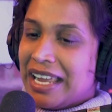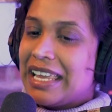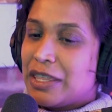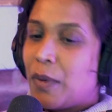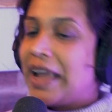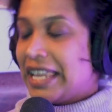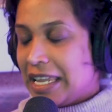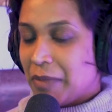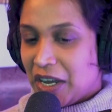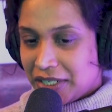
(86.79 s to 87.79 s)
Either way,
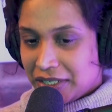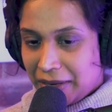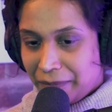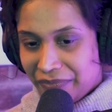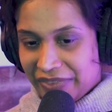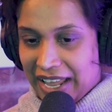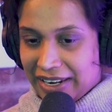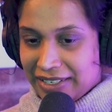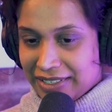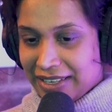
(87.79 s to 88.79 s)
he murdered him.
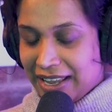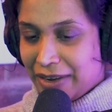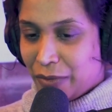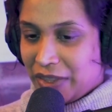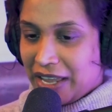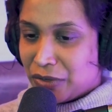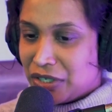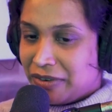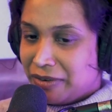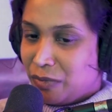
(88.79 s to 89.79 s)
That is
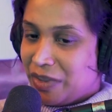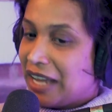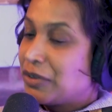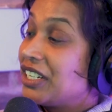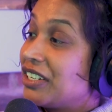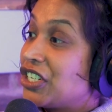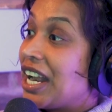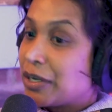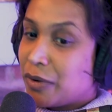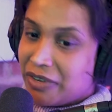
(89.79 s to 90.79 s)
without a
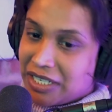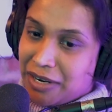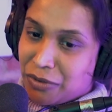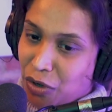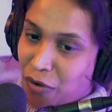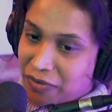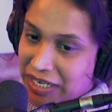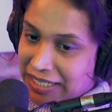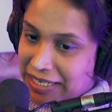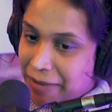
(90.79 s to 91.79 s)
shadow of a doubt,
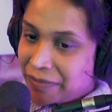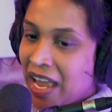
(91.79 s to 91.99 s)
obviously.